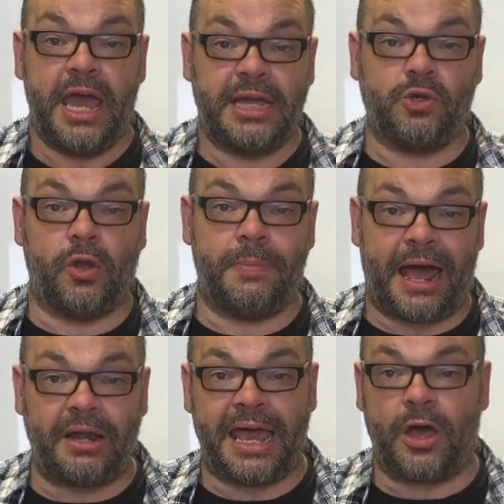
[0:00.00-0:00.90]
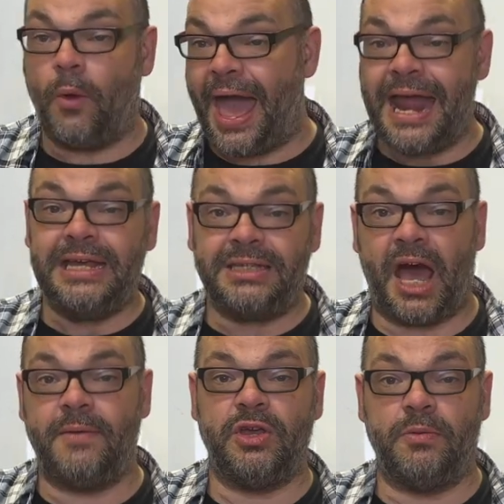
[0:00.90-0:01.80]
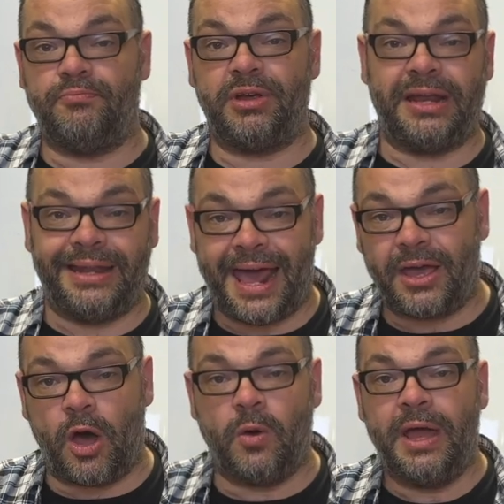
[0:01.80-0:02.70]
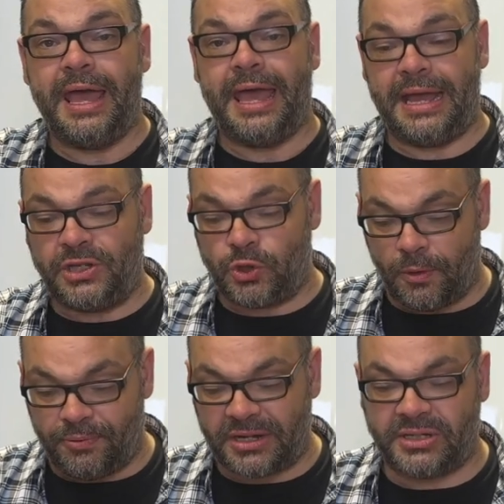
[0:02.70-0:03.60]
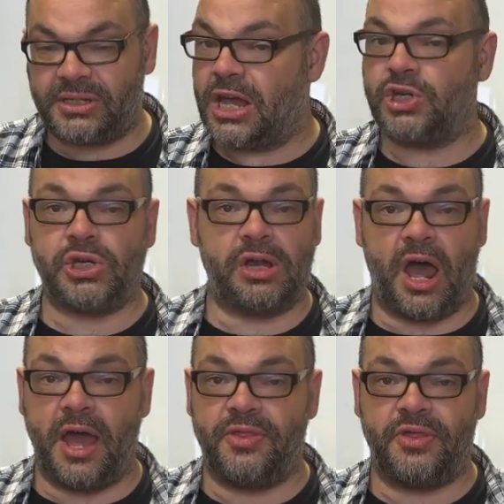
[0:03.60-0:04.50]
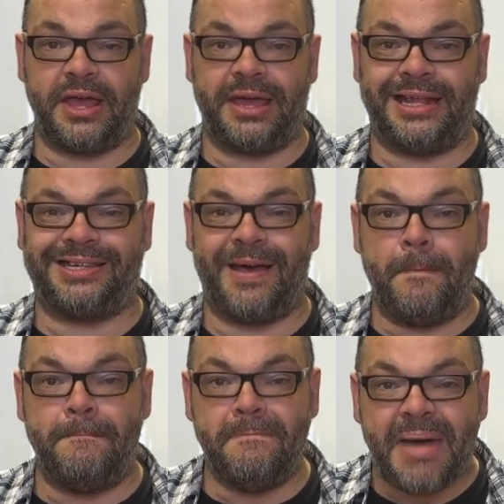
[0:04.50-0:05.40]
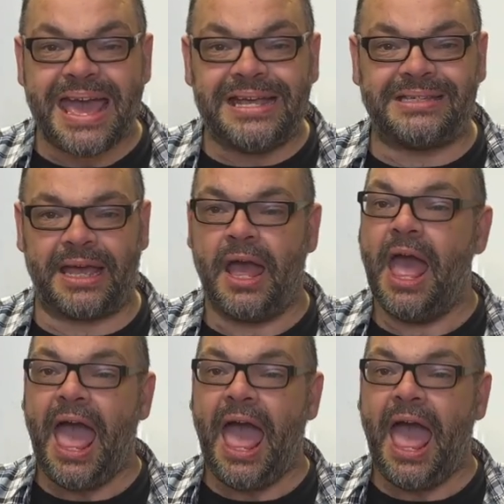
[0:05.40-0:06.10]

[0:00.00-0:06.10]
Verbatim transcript: It's all about Lego. Anytime you can bring Lego into a presentation, I think it's amazing.